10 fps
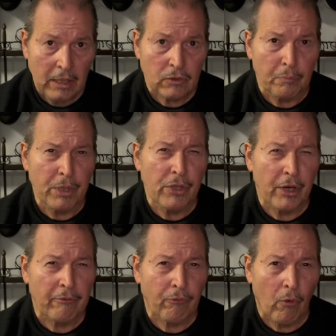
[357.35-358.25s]
To be
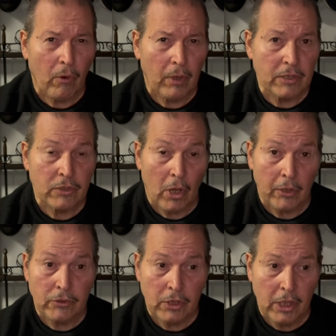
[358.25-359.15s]
there for as long
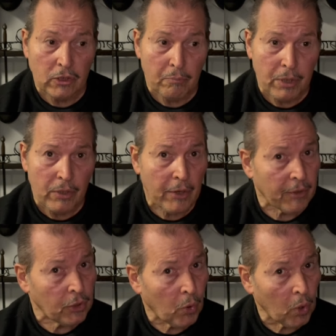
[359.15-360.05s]
as you need to be there and no